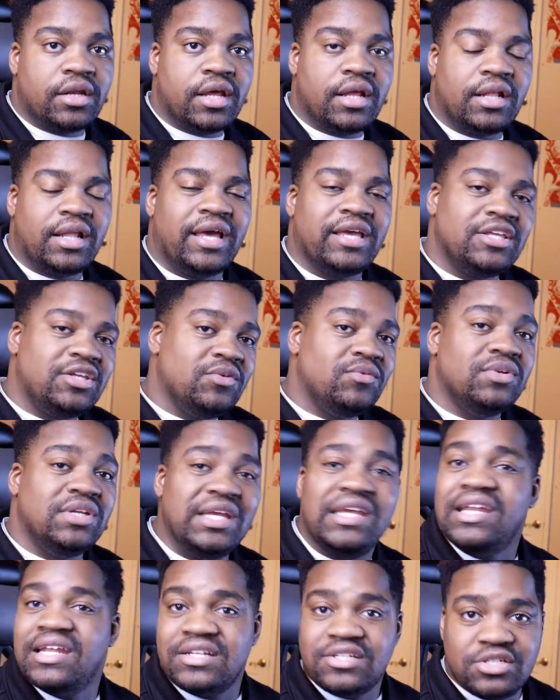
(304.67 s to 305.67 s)
like you need
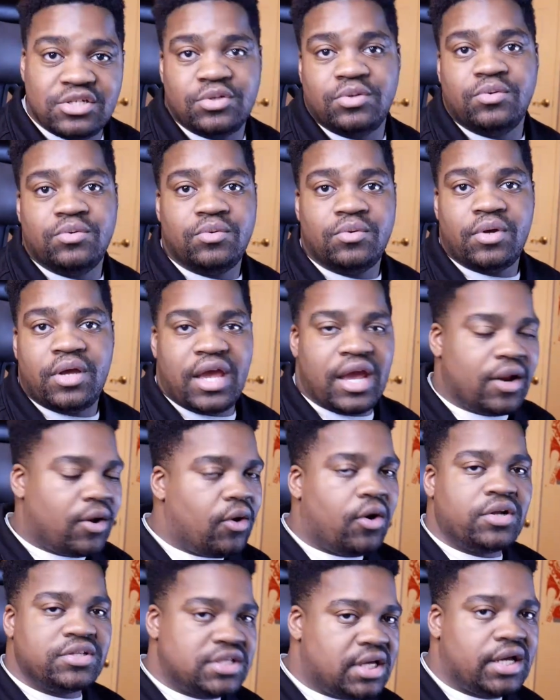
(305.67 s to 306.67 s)
it to at
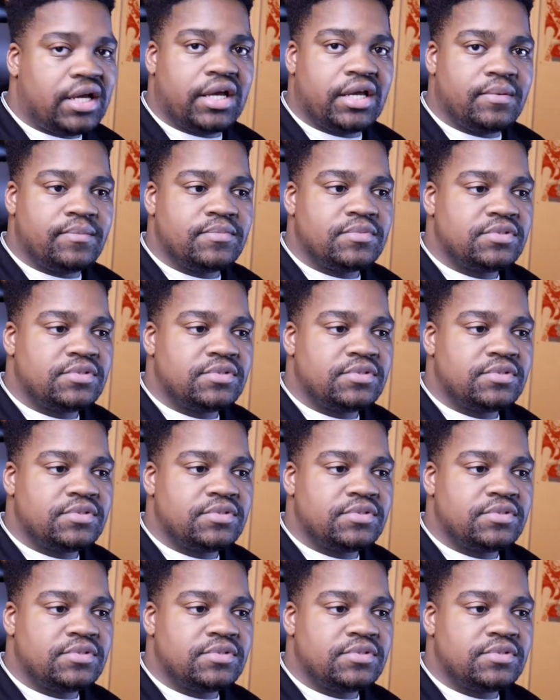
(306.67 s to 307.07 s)
all times.